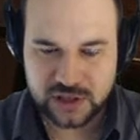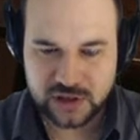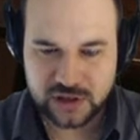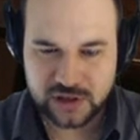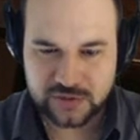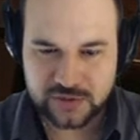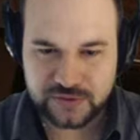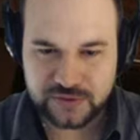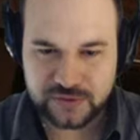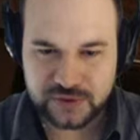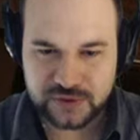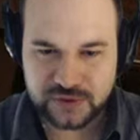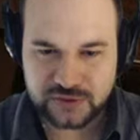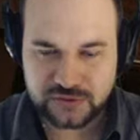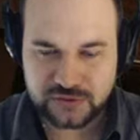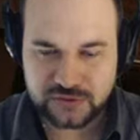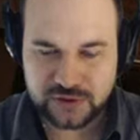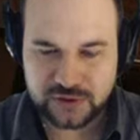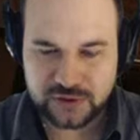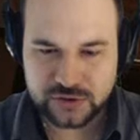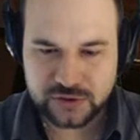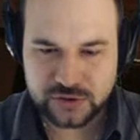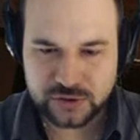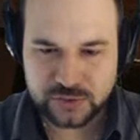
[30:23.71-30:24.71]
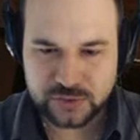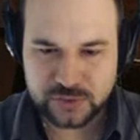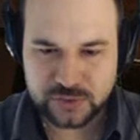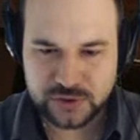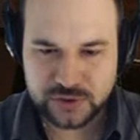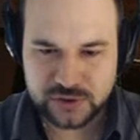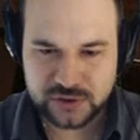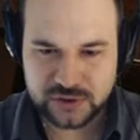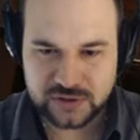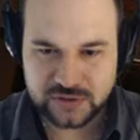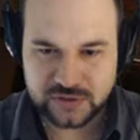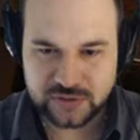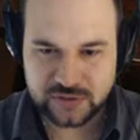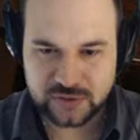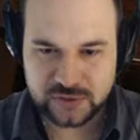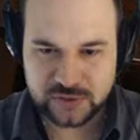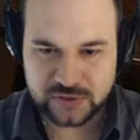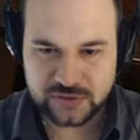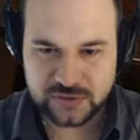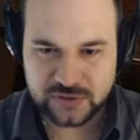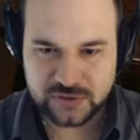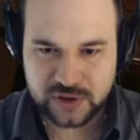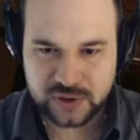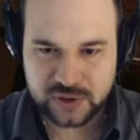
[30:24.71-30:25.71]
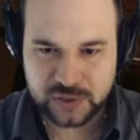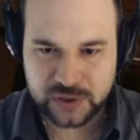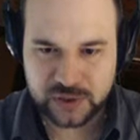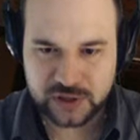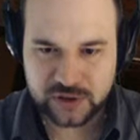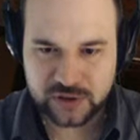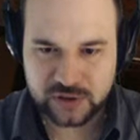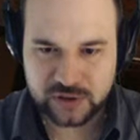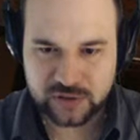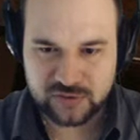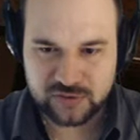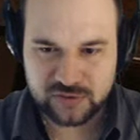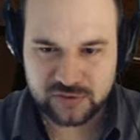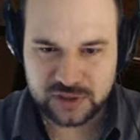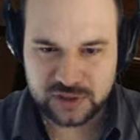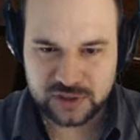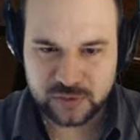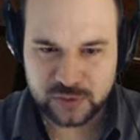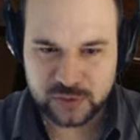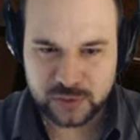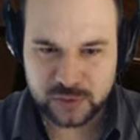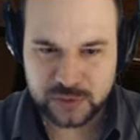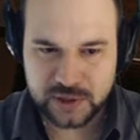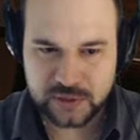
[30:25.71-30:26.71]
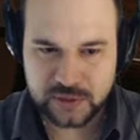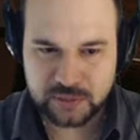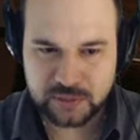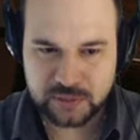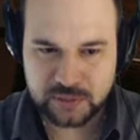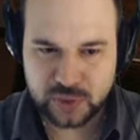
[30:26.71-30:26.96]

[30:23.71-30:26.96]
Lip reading: a forced recruitment for a faraway conflict would be a